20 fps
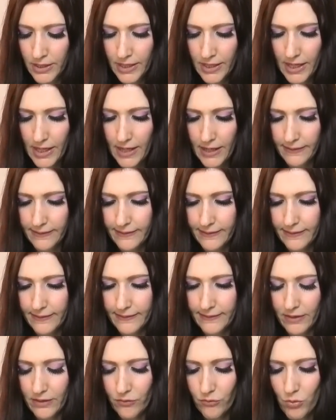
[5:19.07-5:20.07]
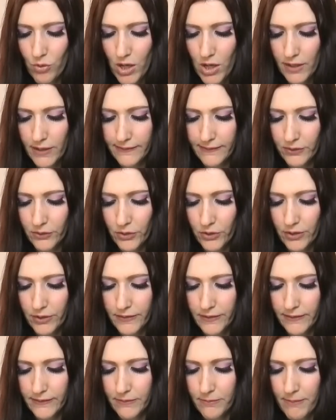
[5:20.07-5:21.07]
Aces of Wands are
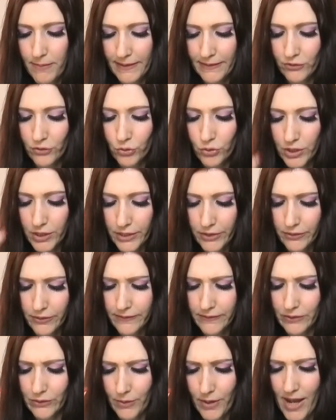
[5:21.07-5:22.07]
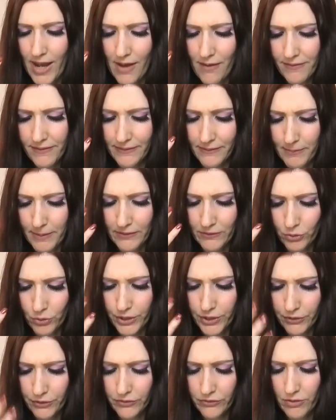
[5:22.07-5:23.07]
this mental clarity. You have this mental
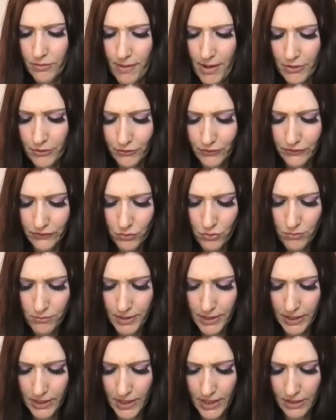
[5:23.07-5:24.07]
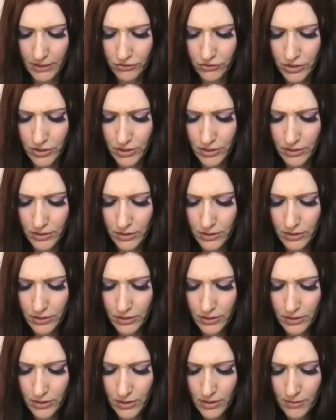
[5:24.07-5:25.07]
clarity about your soulmate connection,
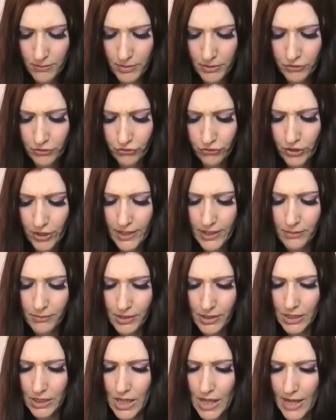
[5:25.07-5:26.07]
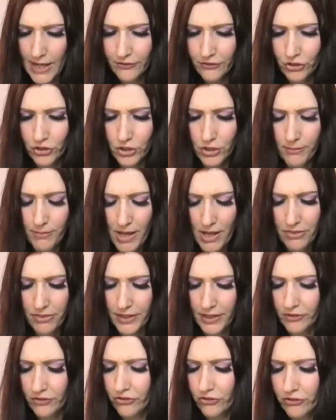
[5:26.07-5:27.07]
but you're trying to be logical about
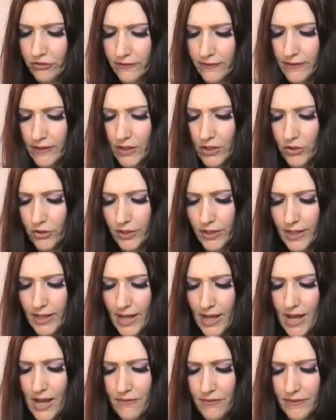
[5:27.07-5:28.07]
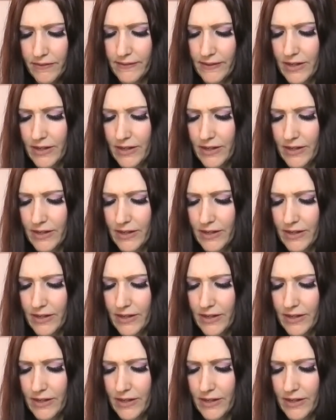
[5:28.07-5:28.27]
things. You're just like, all right, I have this.